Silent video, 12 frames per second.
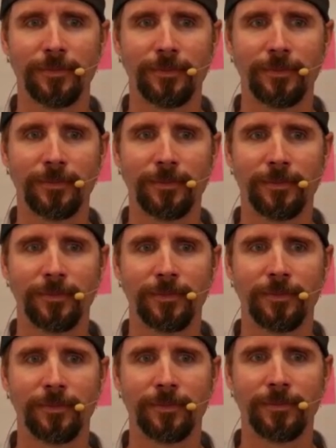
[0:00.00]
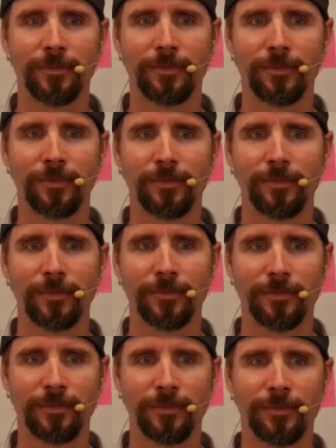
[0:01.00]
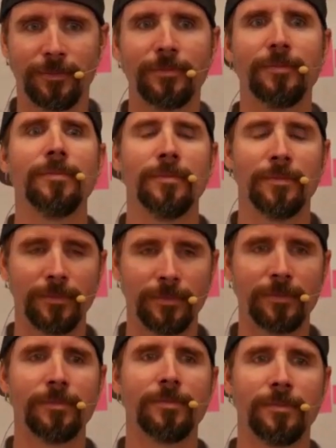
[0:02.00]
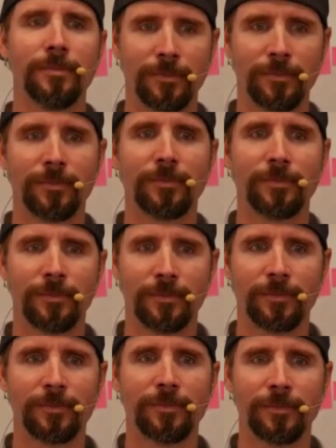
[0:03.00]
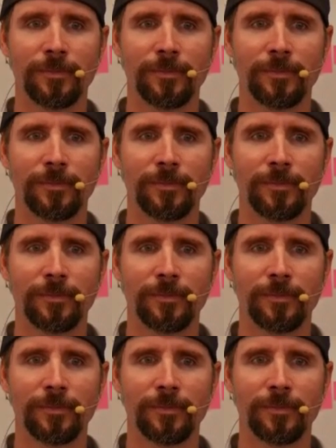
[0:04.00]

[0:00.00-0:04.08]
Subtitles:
[no speech]